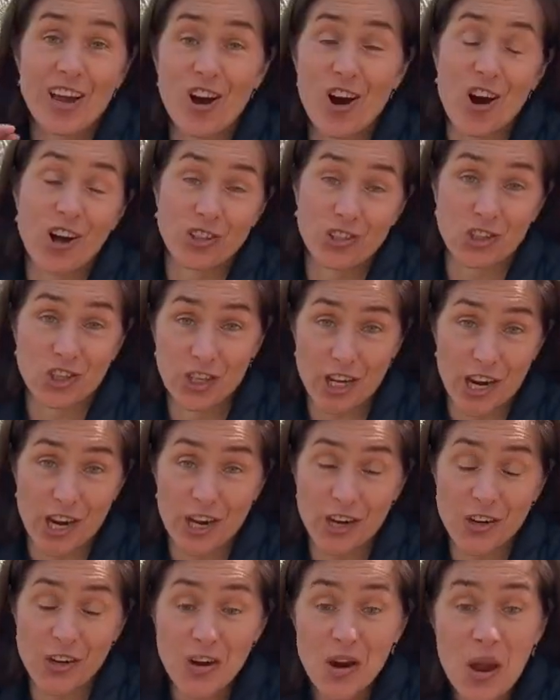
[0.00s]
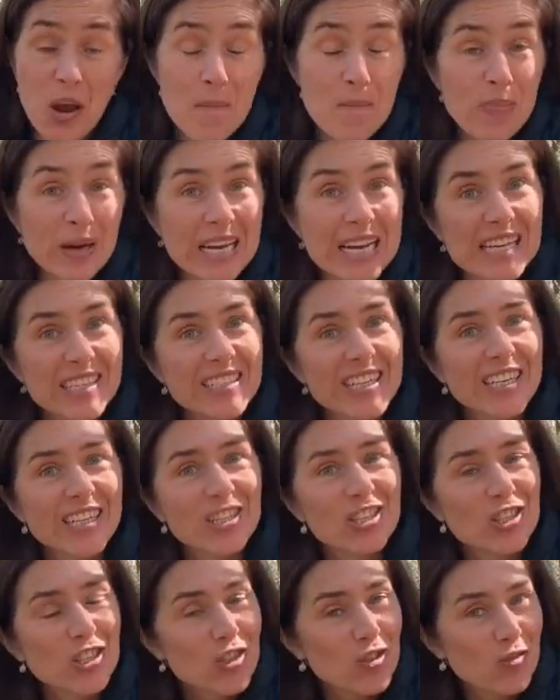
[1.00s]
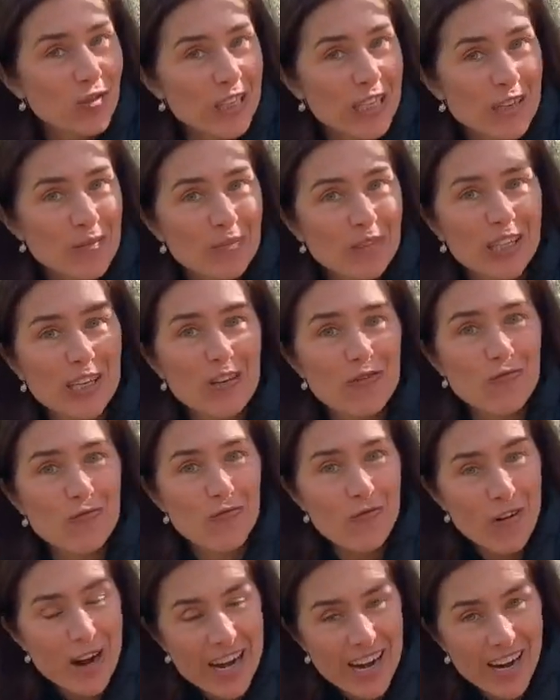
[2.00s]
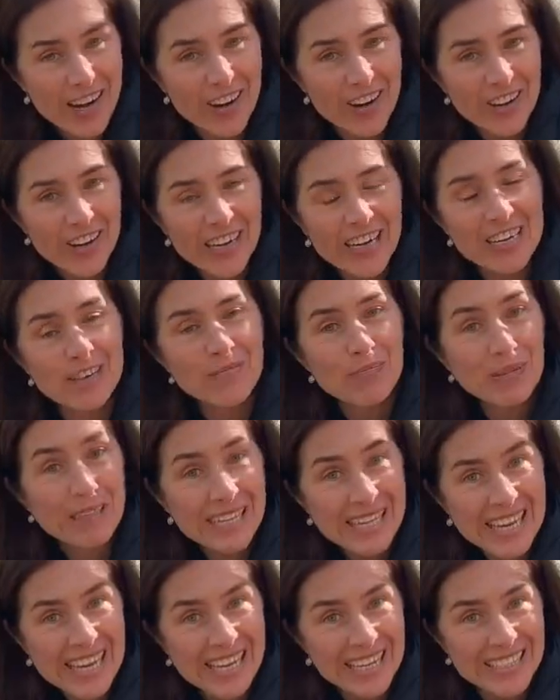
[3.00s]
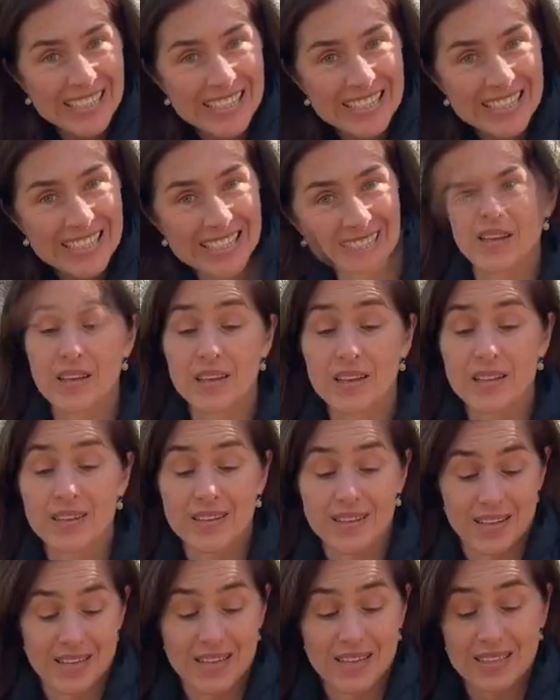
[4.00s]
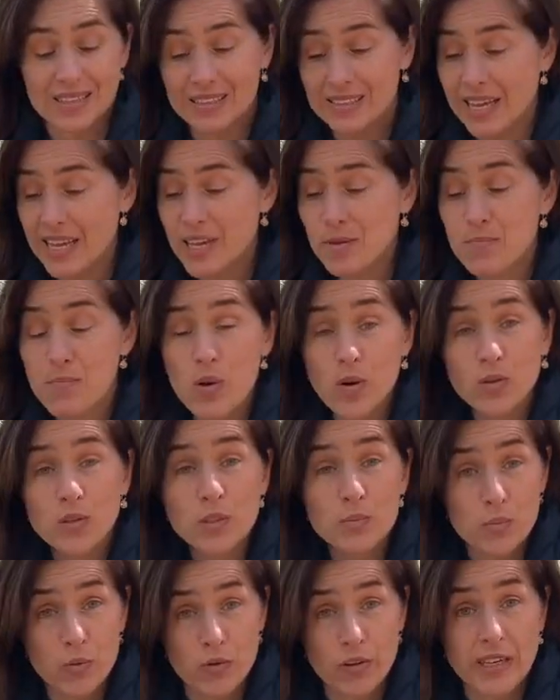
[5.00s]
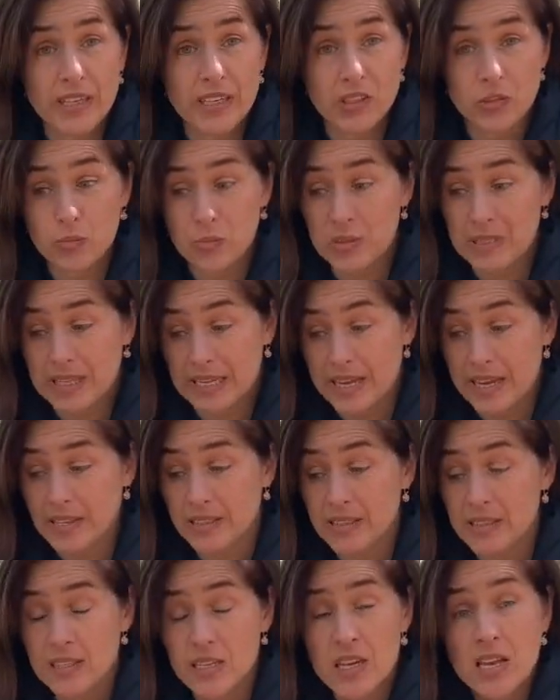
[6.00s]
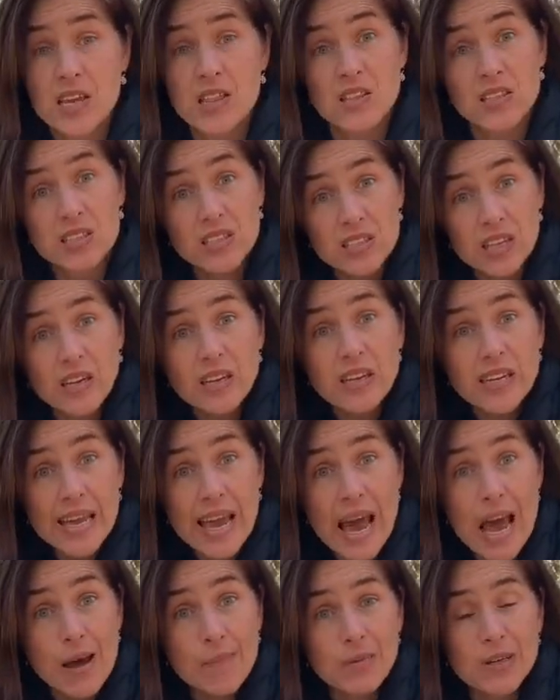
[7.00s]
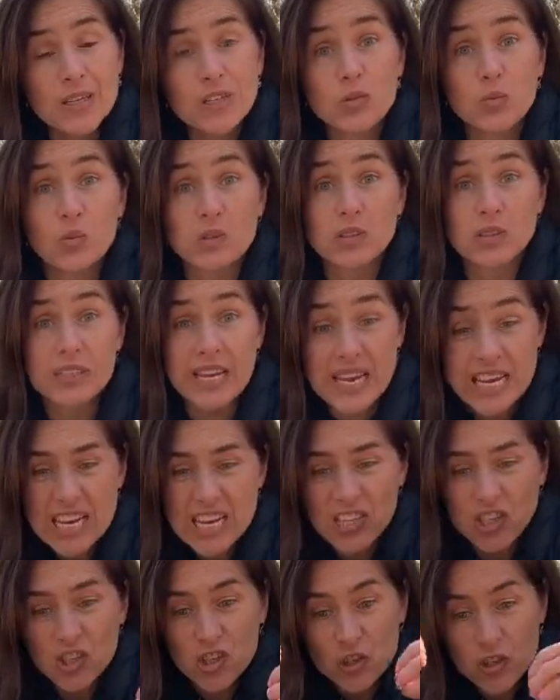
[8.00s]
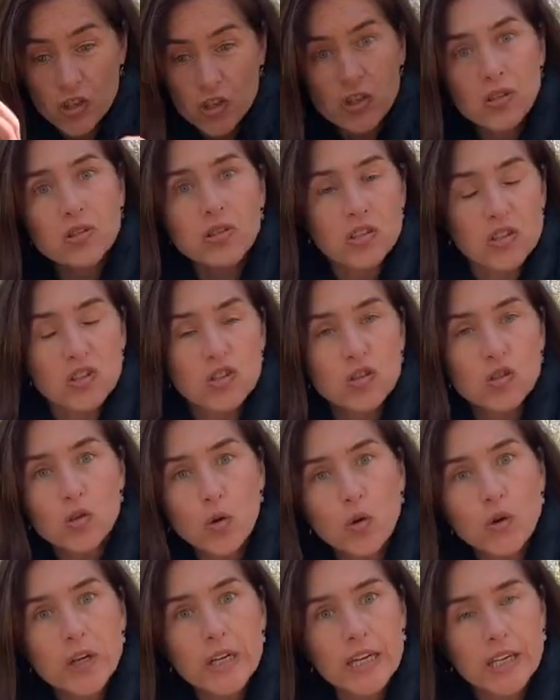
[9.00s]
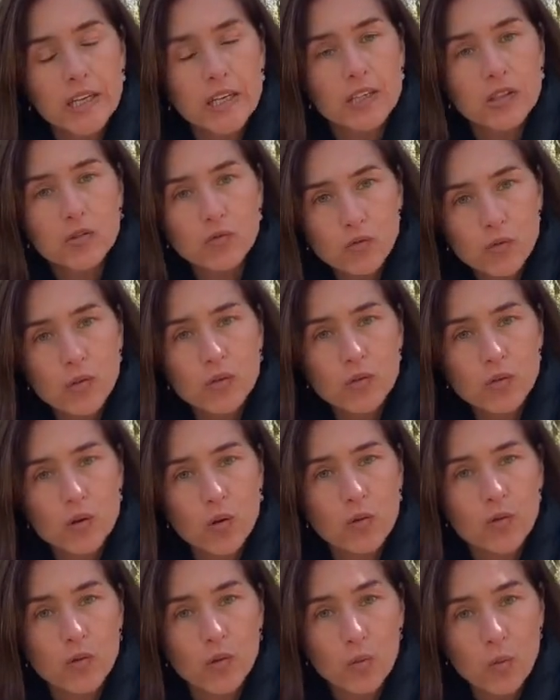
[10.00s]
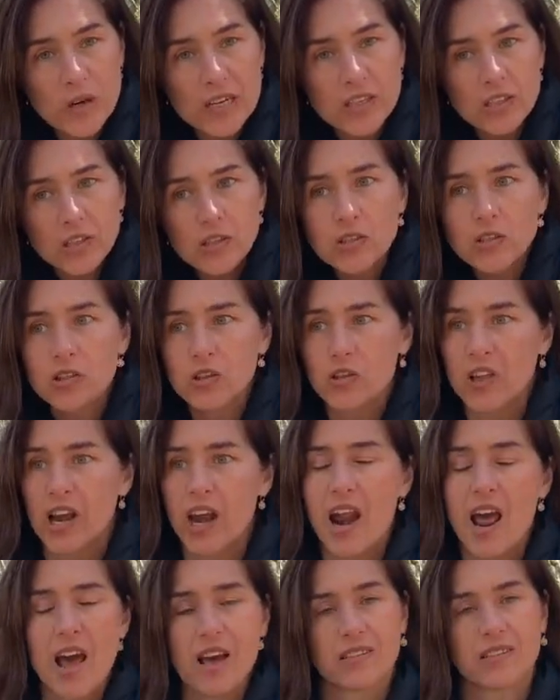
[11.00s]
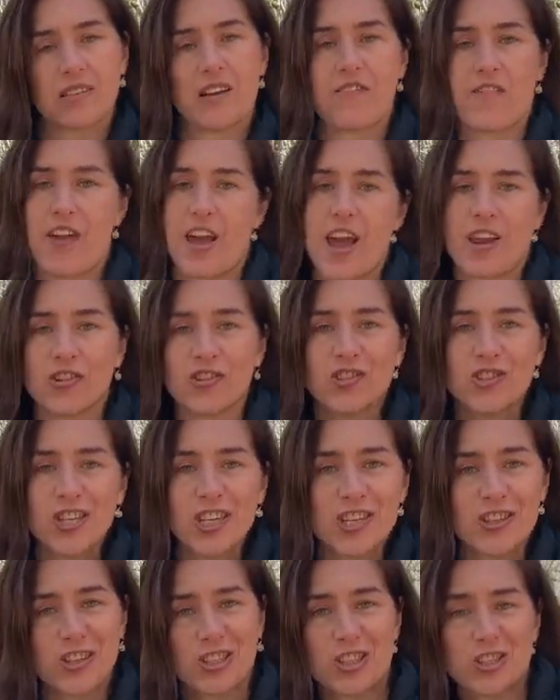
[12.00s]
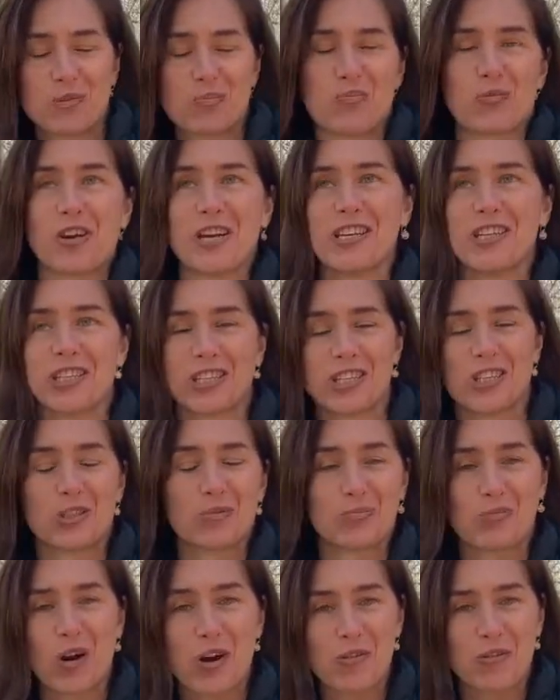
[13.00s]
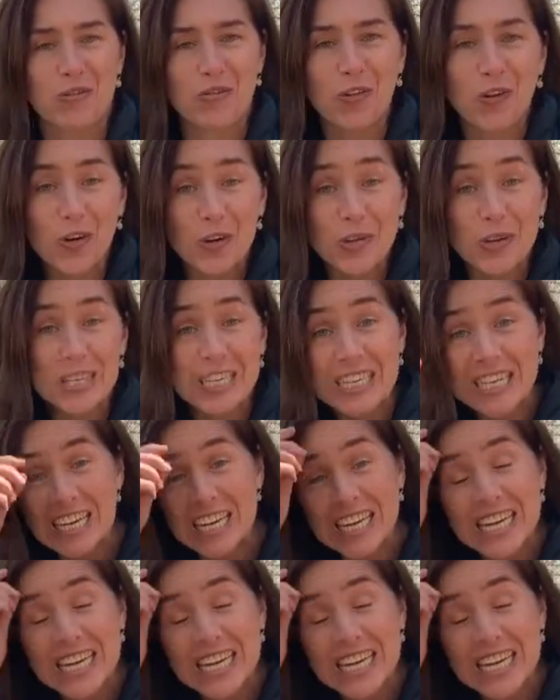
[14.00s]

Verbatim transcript: all share, but it's extremely rare in plants. Like most perennial plants, the skunk cabbage will take its sugars and store it in its roots over winter so that it has enough energy in the spring to sprout forward.